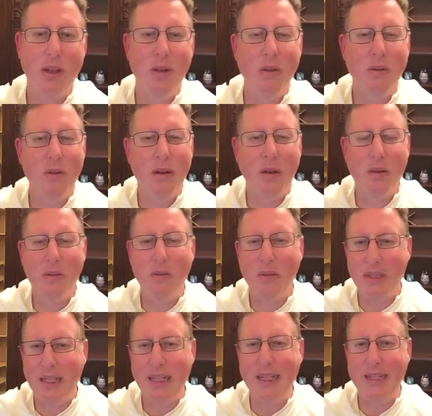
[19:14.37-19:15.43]
You
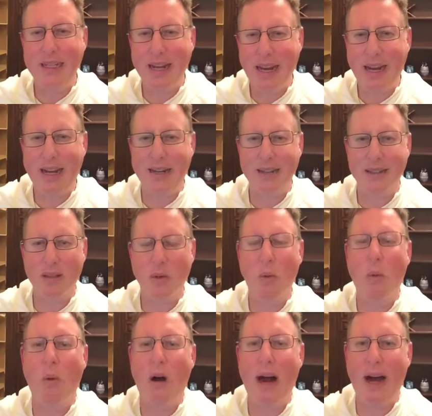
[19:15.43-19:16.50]
don't need to ask
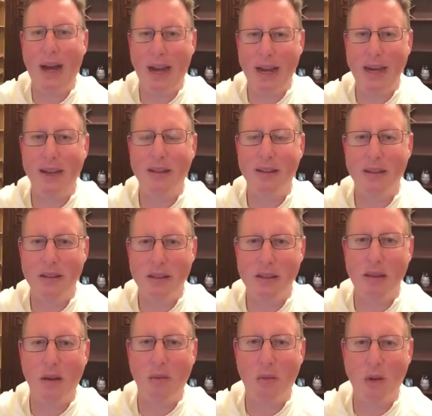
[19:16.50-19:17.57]
why
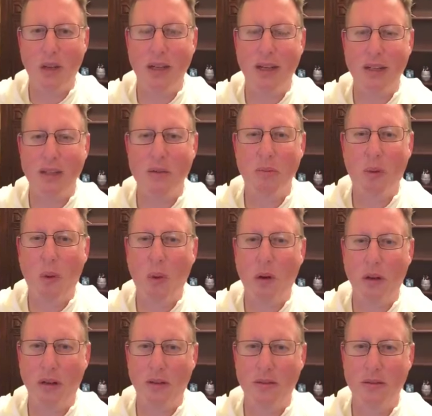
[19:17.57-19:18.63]
someone is
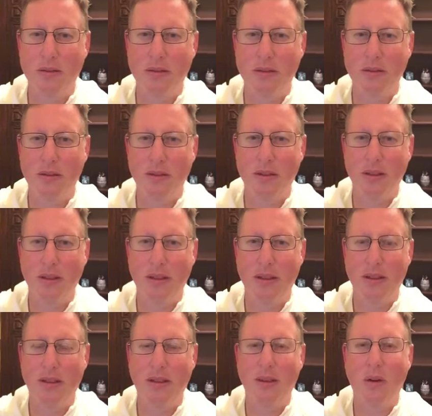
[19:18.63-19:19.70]
poor
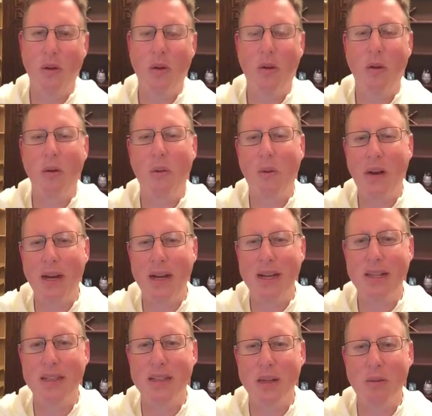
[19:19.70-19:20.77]
or
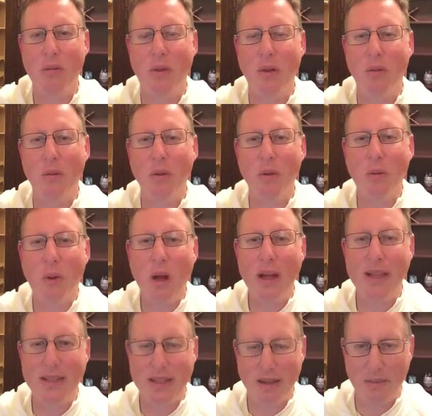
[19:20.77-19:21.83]
why someone would
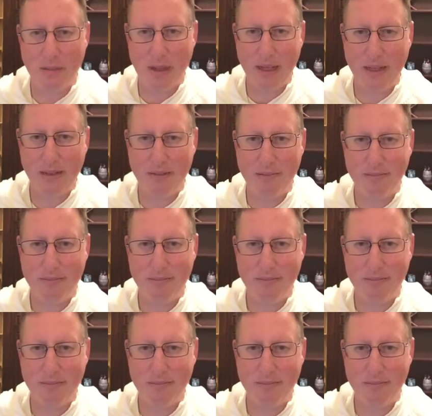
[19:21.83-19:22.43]
want something.